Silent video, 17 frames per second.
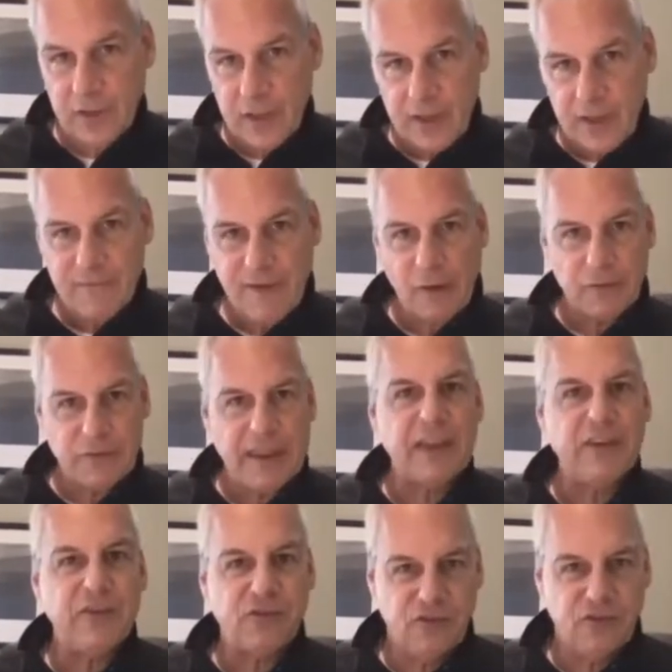
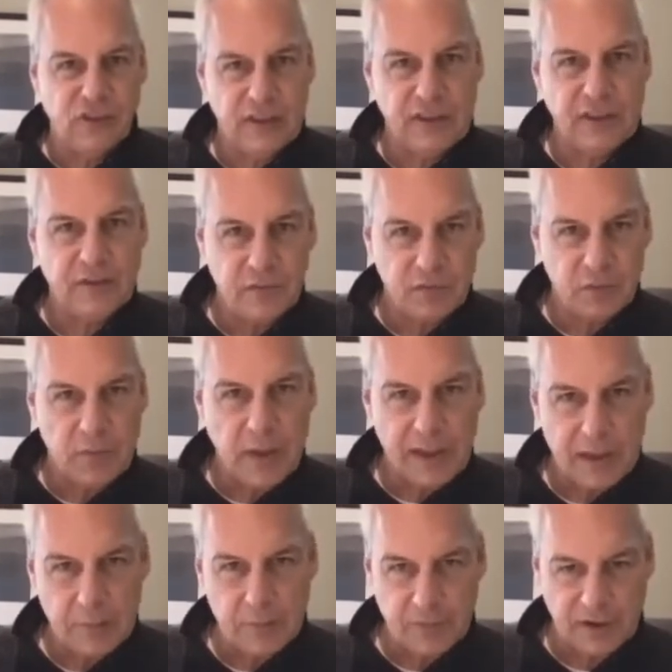foundationally through my
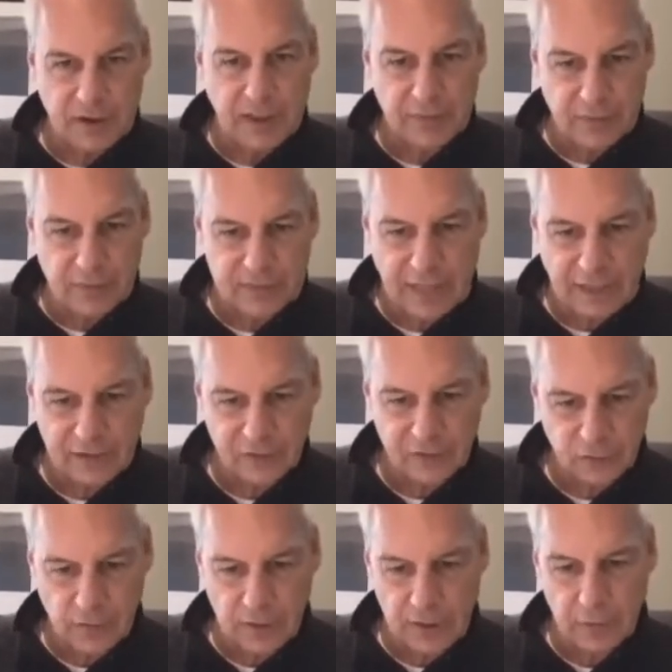upbringing,
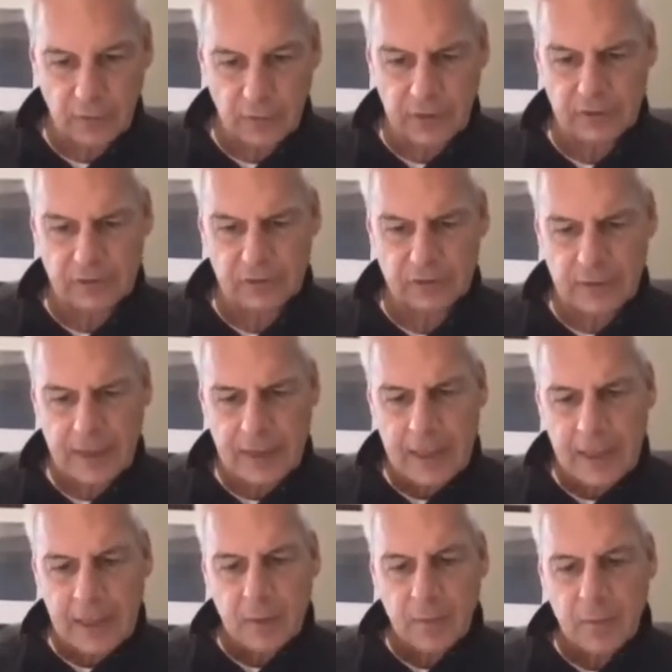that's who I was.
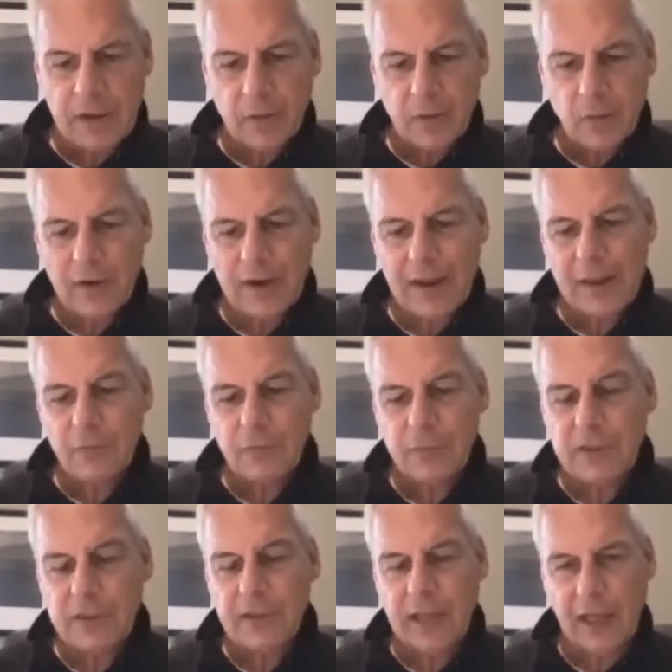But what I
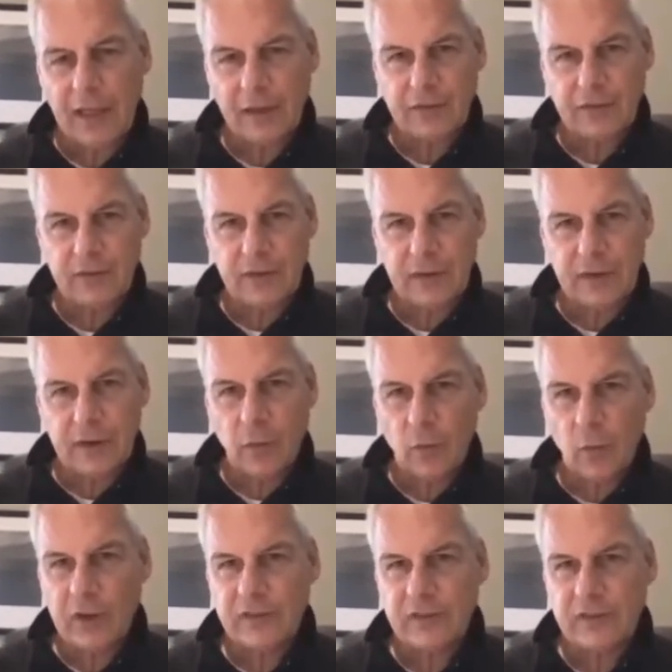realized, and it wasn't